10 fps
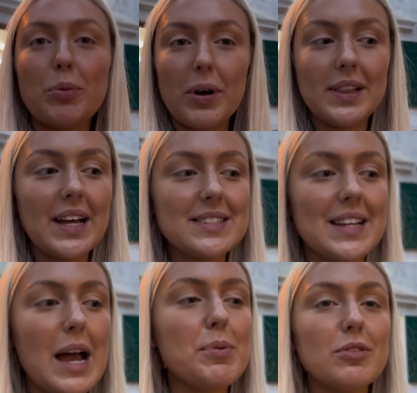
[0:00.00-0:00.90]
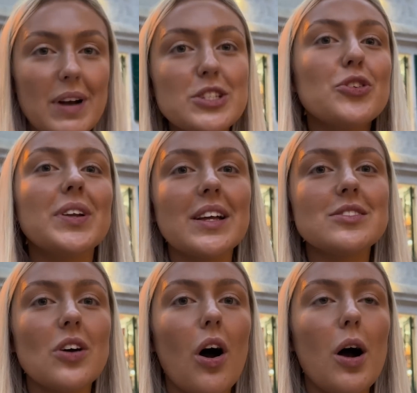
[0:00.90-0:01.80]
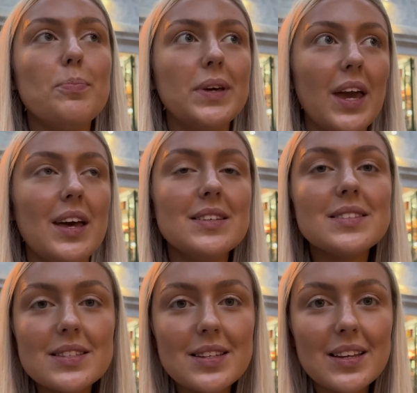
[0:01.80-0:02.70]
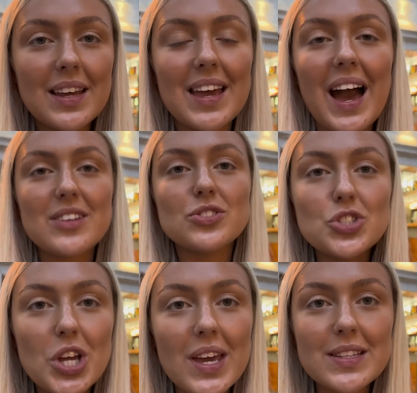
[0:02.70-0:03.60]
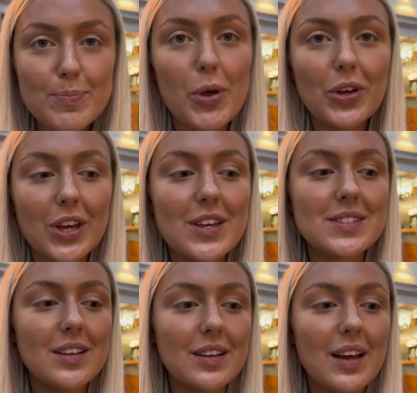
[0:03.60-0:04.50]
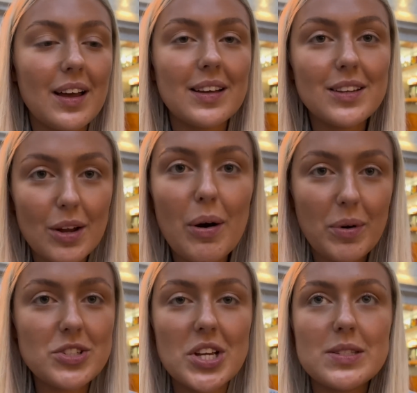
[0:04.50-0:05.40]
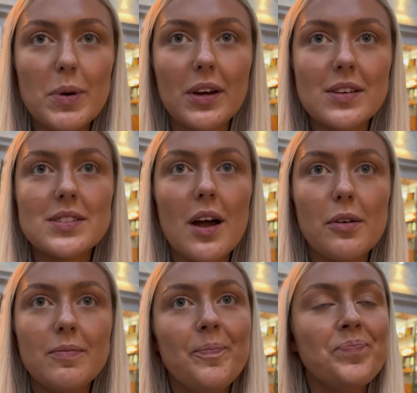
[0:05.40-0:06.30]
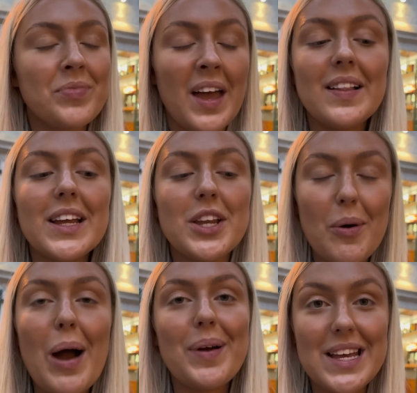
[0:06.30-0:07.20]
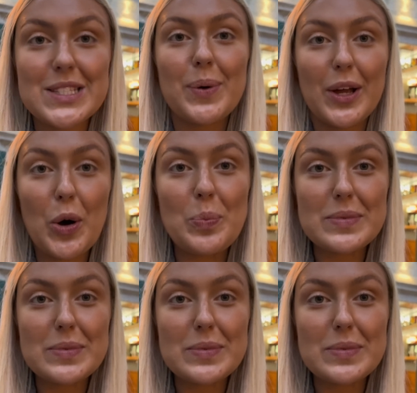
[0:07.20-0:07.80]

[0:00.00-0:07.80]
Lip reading: we were last night, but the restaurant next door, because it has cheeseburgers, and you know I want a cheeseburger, so I'll let you know how it is when it comes.